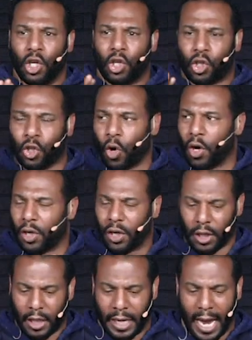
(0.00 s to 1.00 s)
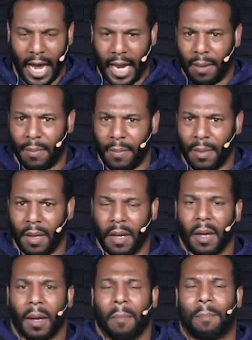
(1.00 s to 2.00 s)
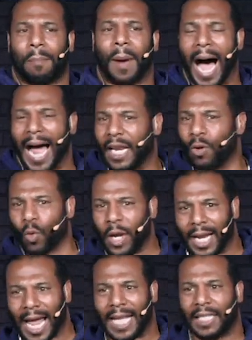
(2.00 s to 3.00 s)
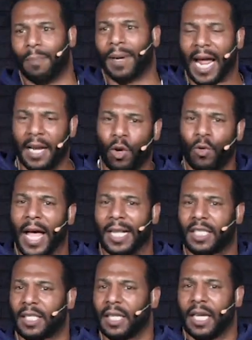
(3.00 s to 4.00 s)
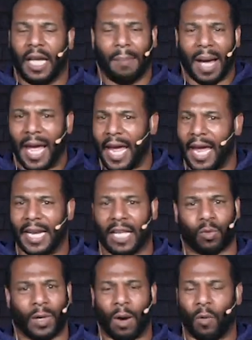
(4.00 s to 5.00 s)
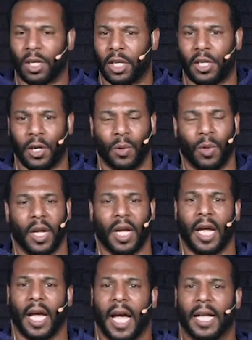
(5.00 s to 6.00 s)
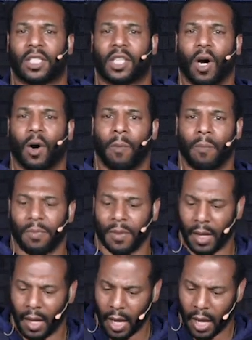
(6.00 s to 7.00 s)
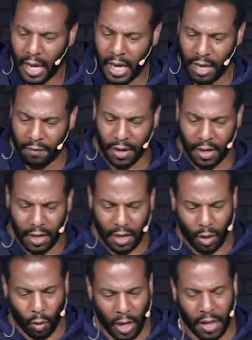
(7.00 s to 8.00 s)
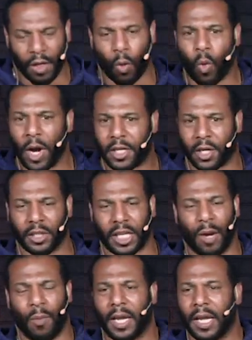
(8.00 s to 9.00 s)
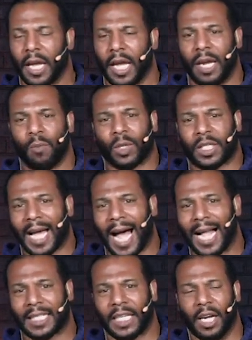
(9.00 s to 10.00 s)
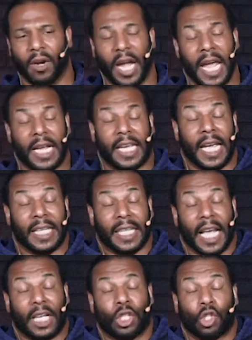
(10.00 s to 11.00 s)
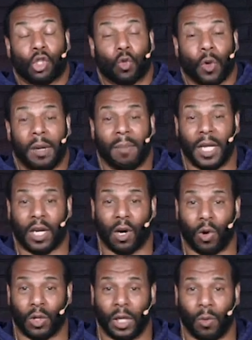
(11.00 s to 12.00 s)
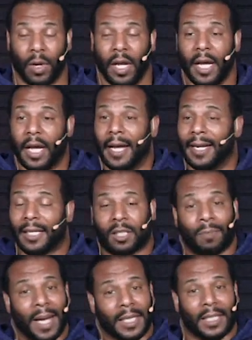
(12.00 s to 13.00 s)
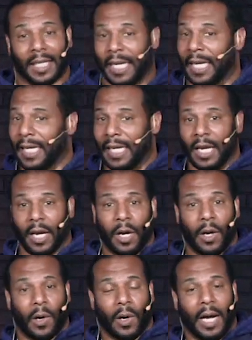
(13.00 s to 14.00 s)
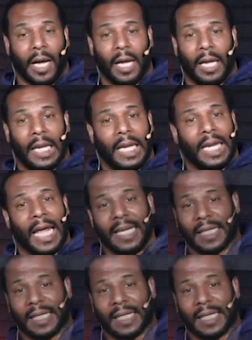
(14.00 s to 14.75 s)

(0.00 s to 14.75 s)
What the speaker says: short game. I didn't realize it, but I knew that's in my head, that's what I wanted to do. And so even in the winter, in Wisconsin here, it gets extremely cold in the winter. And especially in the late